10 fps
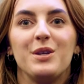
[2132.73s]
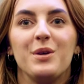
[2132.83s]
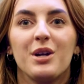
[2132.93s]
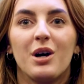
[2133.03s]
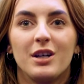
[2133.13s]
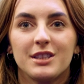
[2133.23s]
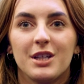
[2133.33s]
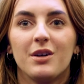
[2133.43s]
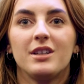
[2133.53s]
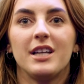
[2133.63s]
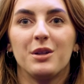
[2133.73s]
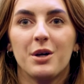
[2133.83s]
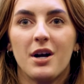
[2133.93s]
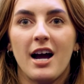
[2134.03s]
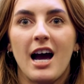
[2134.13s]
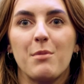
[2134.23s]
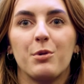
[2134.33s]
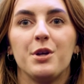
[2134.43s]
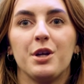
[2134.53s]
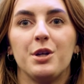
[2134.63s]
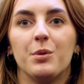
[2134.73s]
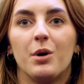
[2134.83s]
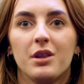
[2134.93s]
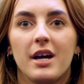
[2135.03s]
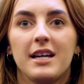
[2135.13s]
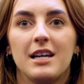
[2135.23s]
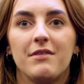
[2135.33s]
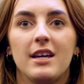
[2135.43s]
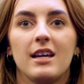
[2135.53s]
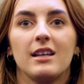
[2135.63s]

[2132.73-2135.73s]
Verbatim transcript: You can also download our app where you can do online giving,